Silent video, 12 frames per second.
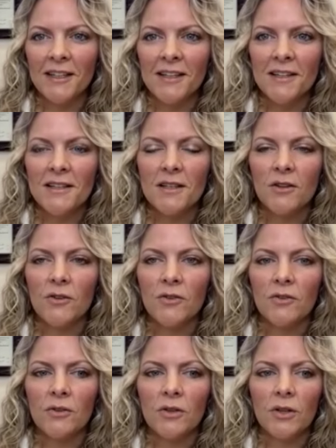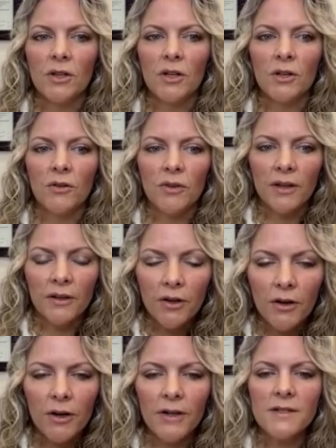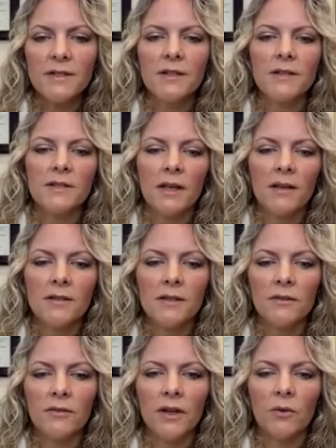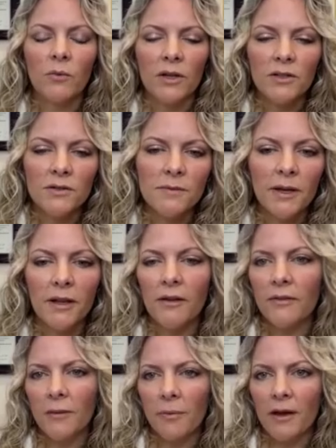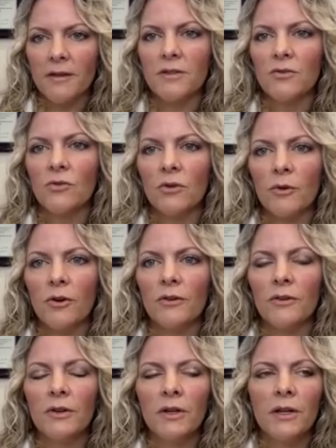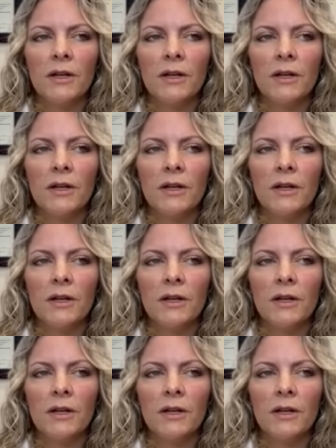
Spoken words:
So, that constant sense of like, when does my life get back to normal?